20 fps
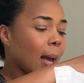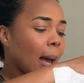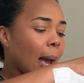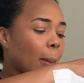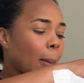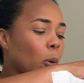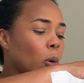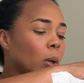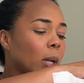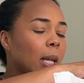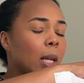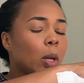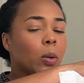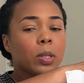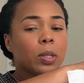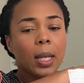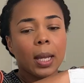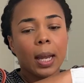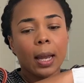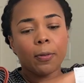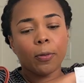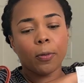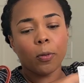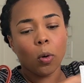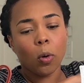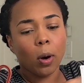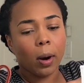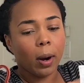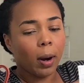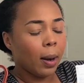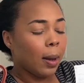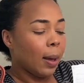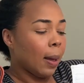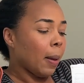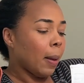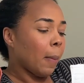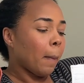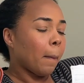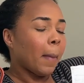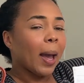I'm only using it for
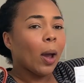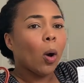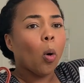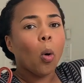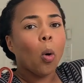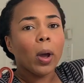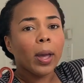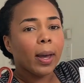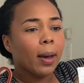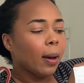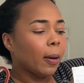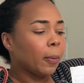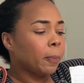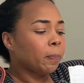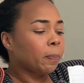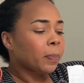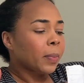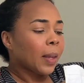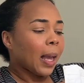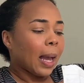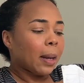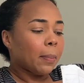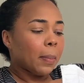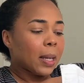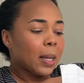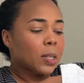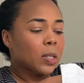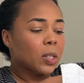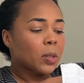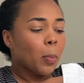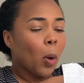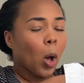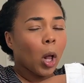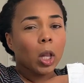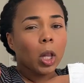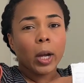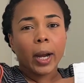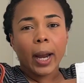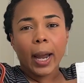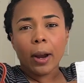my Hoya and my
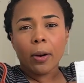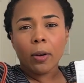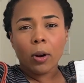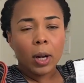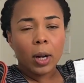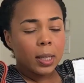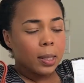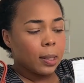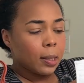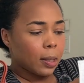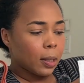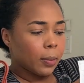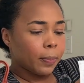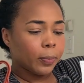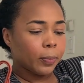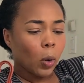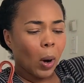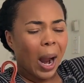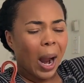smaller aeroids,